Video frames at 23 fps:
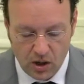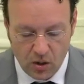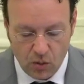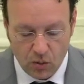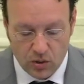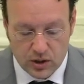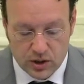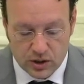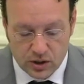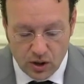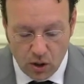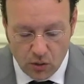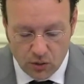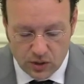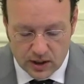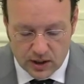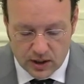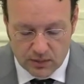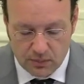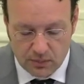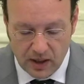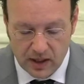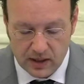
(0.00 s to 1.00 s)
was
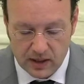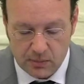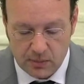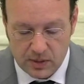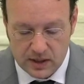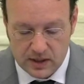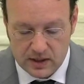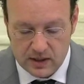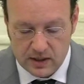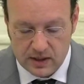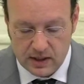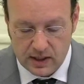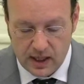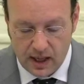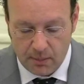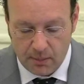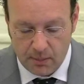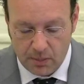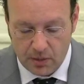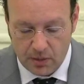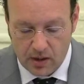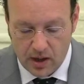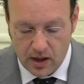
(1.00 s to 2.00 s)
noticed by the Byzantine
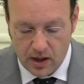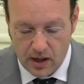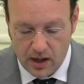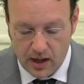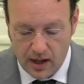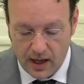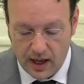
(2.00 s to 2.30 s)
emperor